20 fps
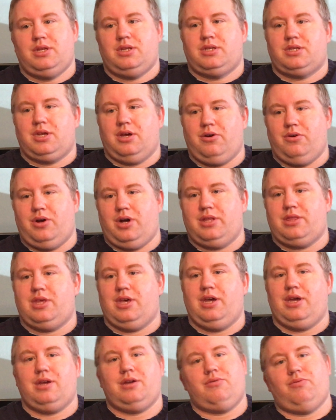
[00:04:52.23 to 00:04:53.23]
So I
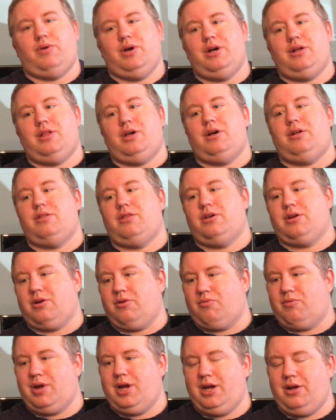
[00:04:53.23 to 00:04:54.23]
think, well, I'll look
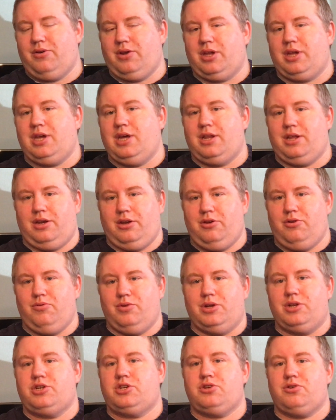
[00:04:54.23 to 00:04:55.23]
around and get a new
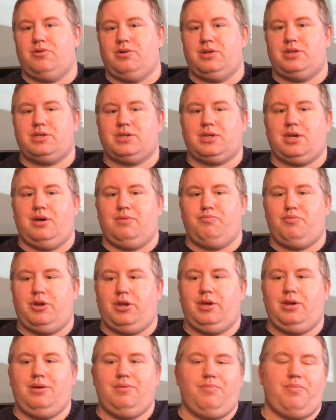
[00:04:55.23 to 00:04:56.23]
insurance
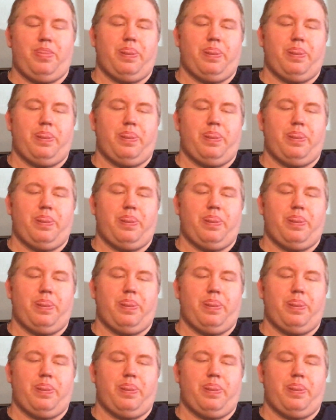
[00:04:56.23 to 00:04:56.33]
company.